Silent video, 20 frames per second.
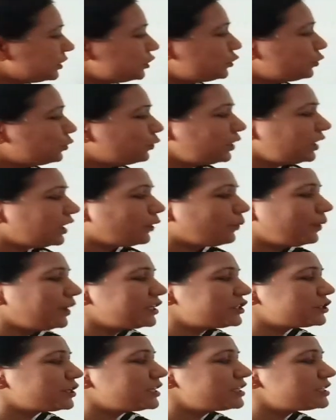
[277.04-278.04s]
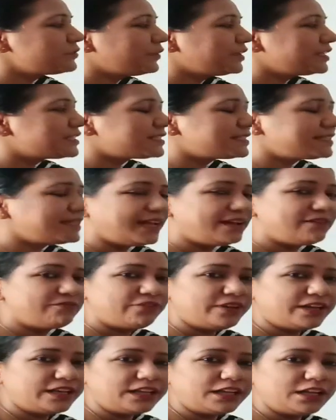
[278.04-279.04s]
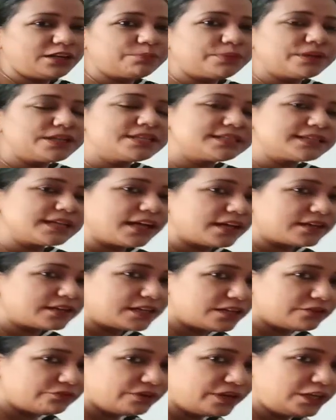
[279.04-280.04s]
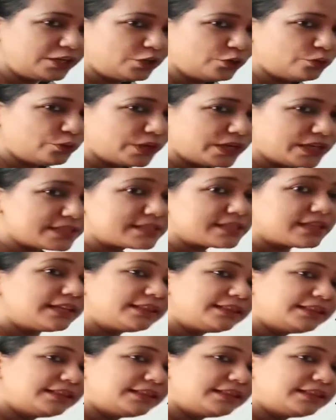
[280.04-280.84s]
two equations with same variables are given to us,